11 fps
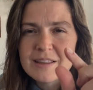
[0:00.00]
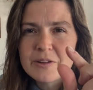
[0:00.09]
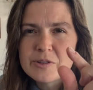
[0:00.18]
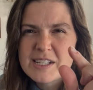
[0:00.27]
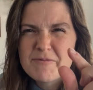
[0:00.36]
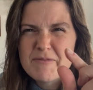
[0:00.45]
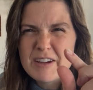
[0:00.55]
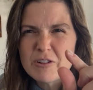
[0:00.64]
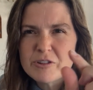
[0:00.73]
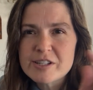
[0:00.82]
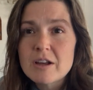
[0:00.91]
little
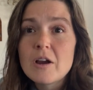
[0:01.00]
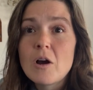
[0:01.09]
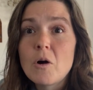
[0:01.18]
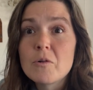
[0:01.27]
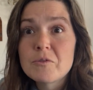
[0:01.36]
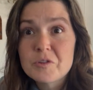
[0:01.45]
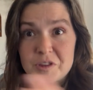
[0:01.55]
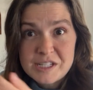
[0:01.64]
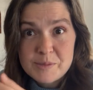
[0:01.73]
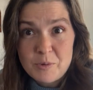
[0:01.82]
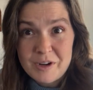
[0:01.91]
spheres over the
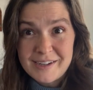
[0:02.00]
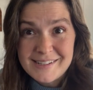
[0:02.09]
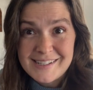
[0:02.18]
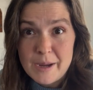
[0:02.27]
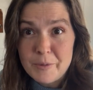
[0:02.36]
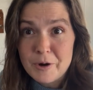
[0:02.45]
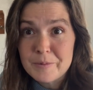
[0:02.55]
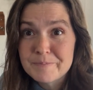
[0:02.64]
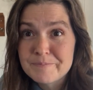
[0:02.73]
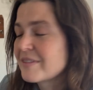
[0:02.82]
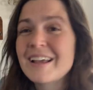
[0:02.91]
spring and summer.
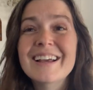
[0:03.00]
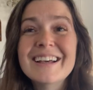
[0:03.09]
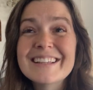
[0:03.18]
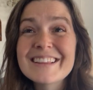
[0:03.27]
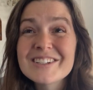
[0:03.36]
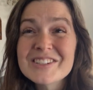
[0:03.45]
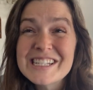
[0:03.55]
Then there's